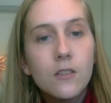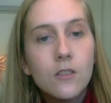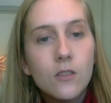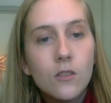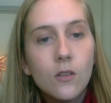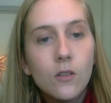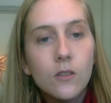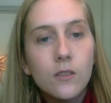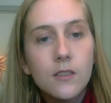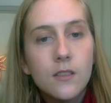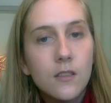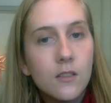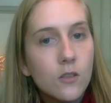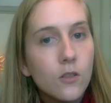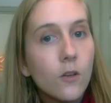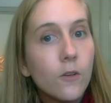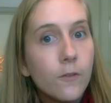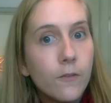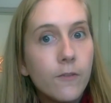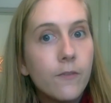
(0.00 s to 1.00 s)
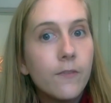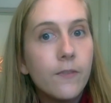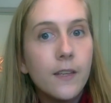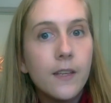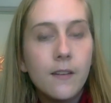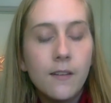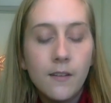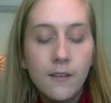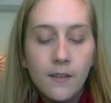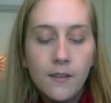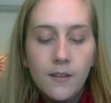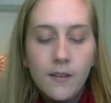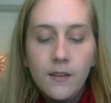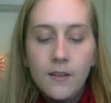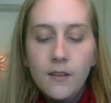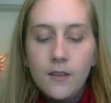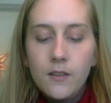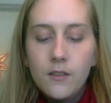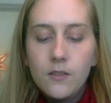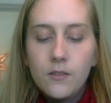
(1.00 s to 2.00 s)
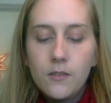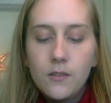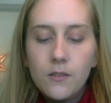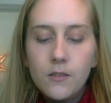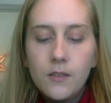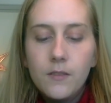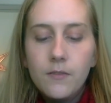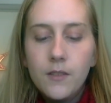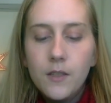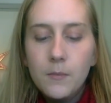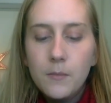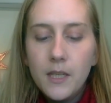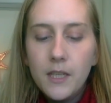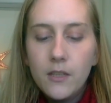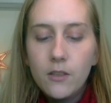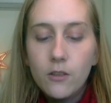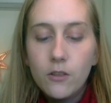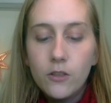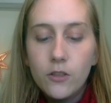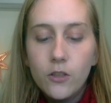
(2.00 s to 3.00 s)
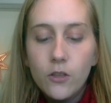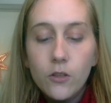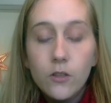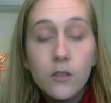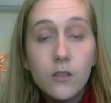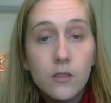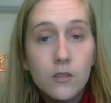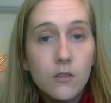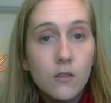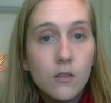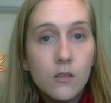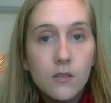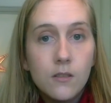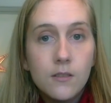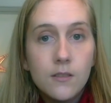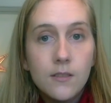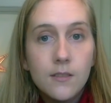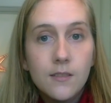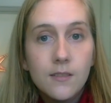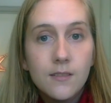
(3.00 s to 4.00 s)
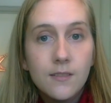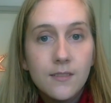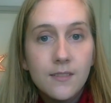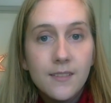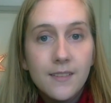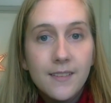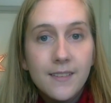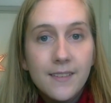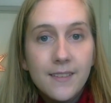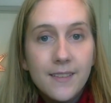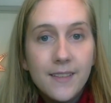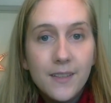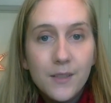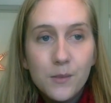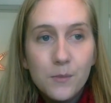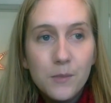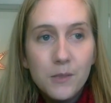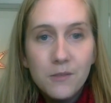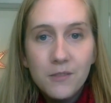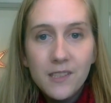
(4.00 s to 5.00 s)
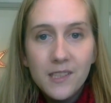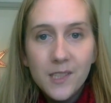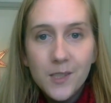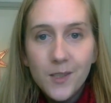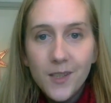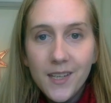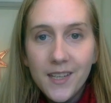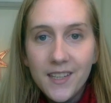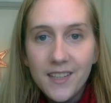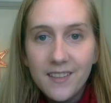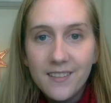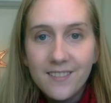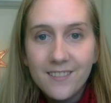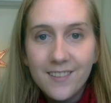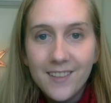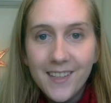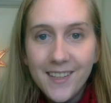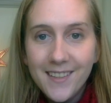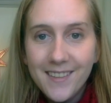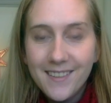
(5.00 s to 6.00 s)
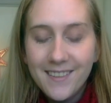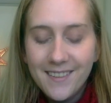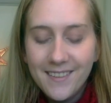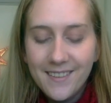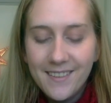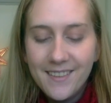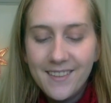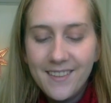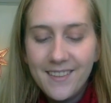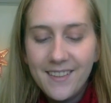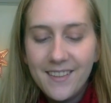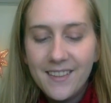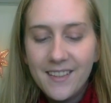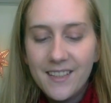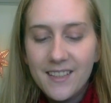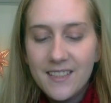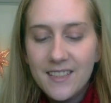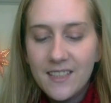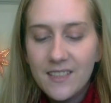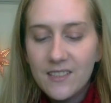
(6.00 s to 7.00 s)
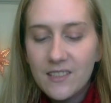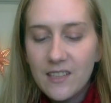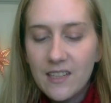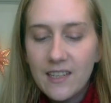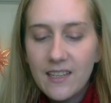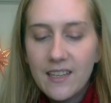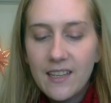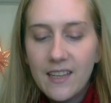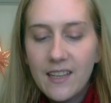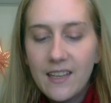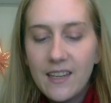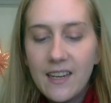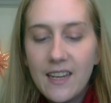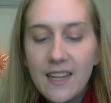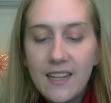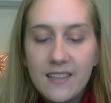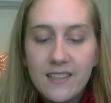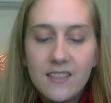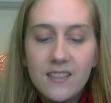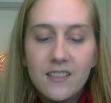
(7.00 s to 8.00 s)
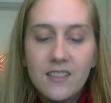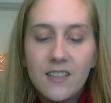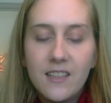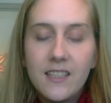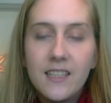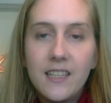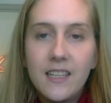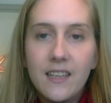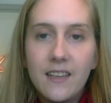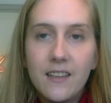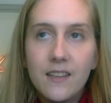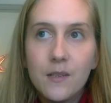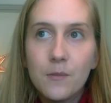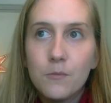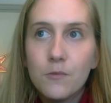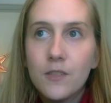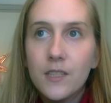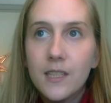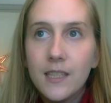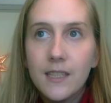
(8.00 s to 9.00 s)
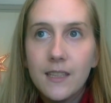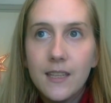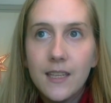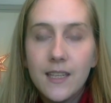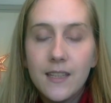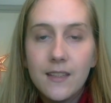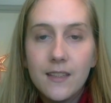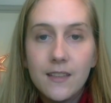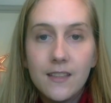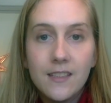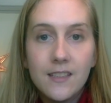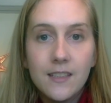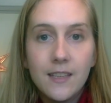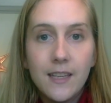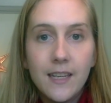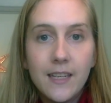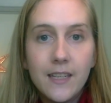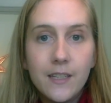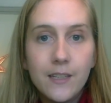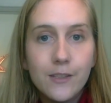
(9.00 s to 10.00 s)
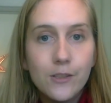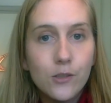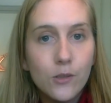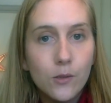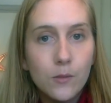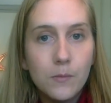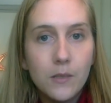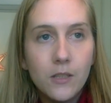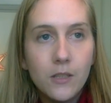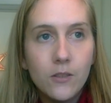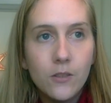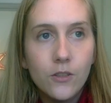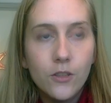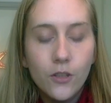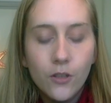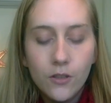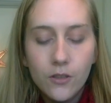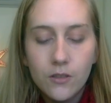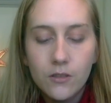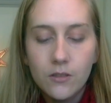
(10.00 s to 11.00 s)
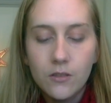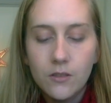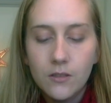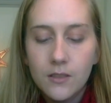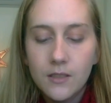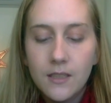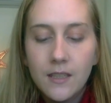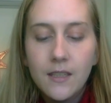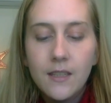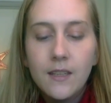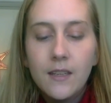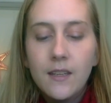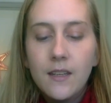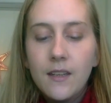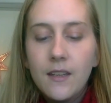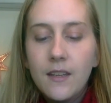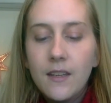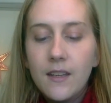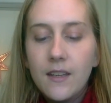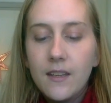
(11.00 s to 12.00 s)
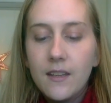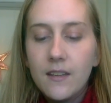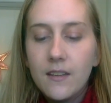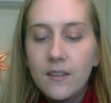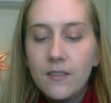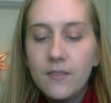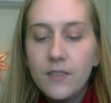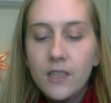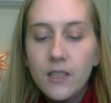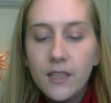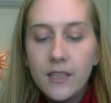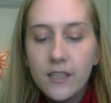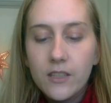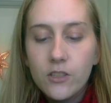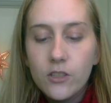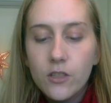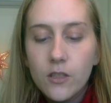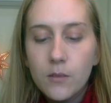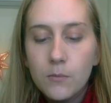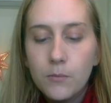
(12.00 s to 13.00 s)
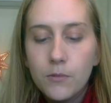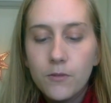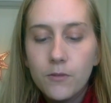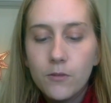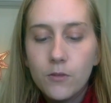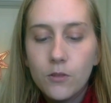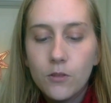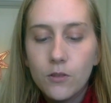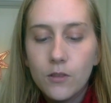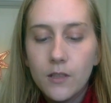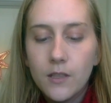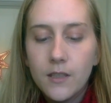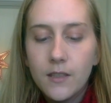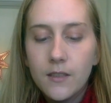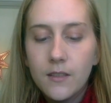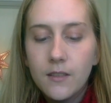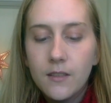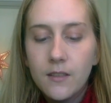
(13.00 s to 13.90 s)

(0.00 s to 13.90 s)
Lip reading: socks that don't fit. So if I make her yoga socks, that could be really great, right? I think that sounds like an excellent idea, and I'm really glad that this lady showed me her yoga socks. And I feel like a chump for